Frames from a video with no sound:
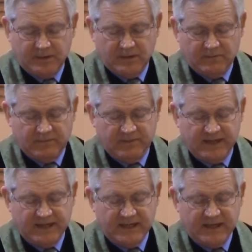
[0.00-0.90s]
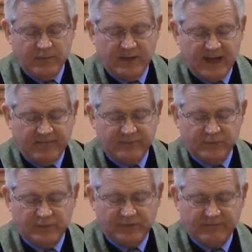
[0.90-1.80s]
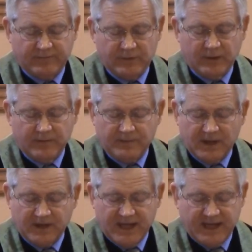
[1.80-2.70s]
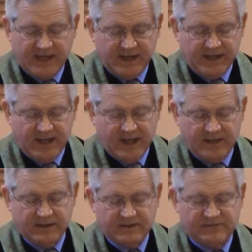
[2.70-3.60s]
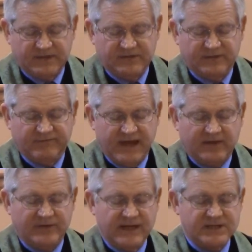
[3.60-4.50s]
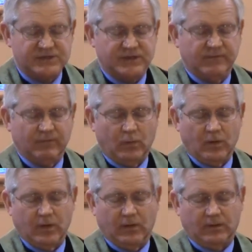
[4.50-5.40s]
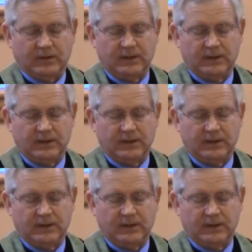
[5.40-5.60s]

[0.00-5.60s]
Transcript: For then he would have to suffer again and again since the foundation of the world.